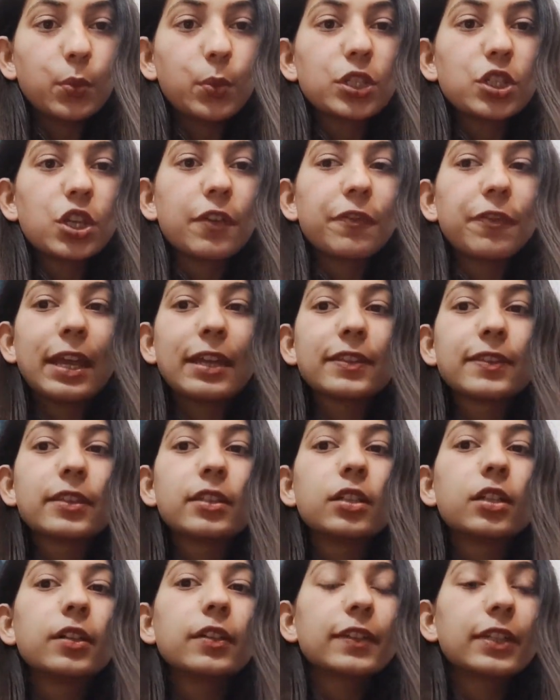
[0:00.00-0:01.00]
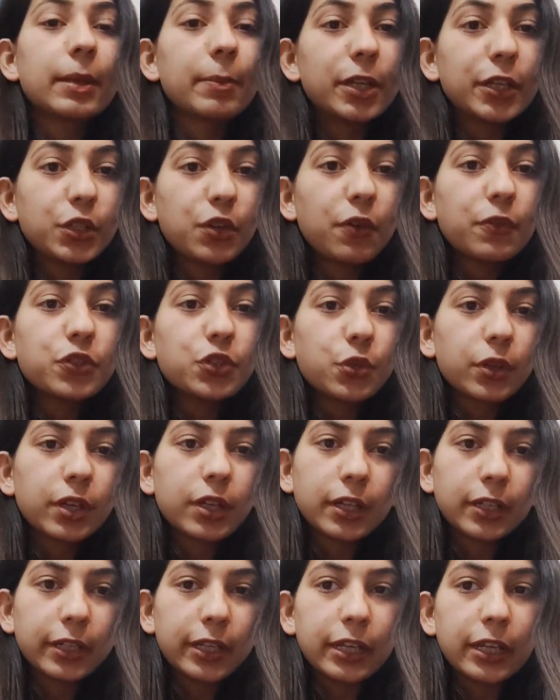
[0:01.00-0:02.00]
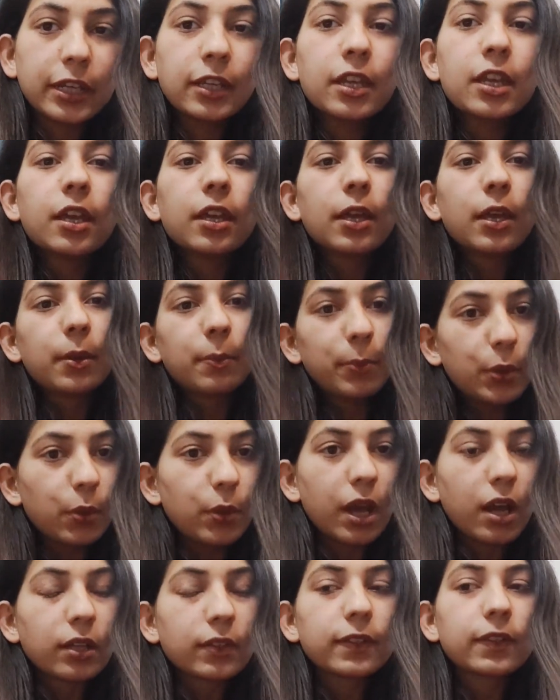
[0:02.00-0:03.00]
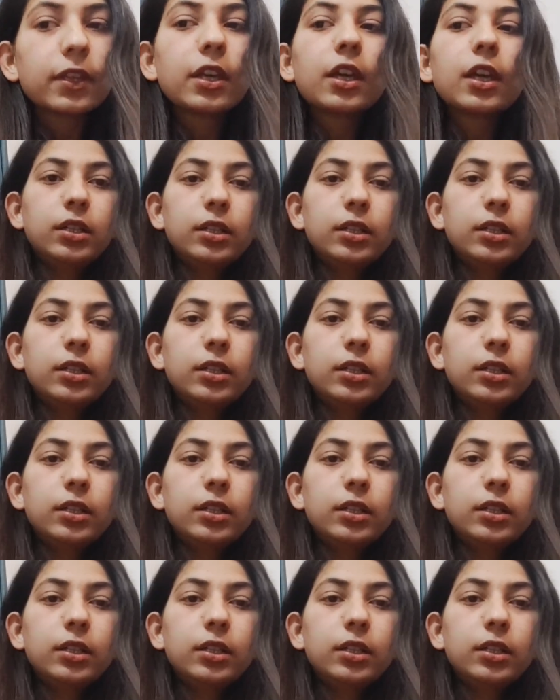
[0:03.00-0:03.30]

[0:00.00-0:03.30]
which affects the stability of sugar containing products.